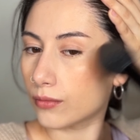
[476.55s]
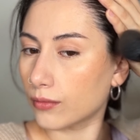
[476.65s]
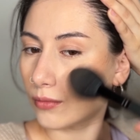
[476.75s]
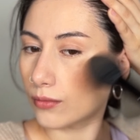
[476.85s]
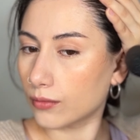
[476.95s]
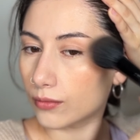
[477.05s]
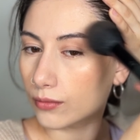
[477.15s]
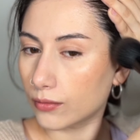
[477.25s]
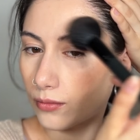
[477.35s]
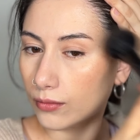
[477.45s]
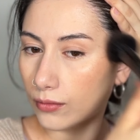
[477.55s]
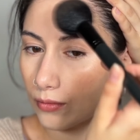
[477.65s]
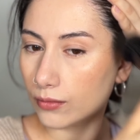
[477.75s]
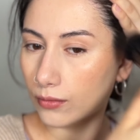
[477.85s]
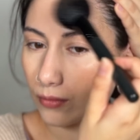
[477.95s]
to bring back a
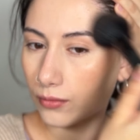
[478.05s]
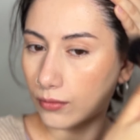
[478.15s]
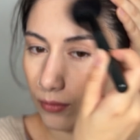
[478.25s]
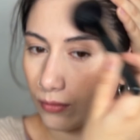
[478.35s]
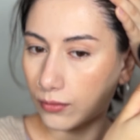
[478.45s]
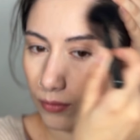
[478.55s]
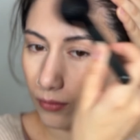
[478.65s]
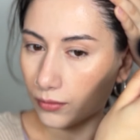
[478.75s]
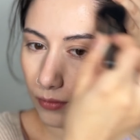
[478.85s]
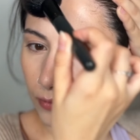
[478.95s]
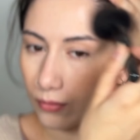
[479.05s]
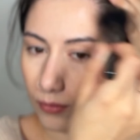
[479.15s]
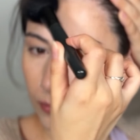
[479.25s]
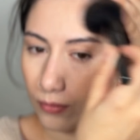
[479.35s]
little bit of that sun-kissed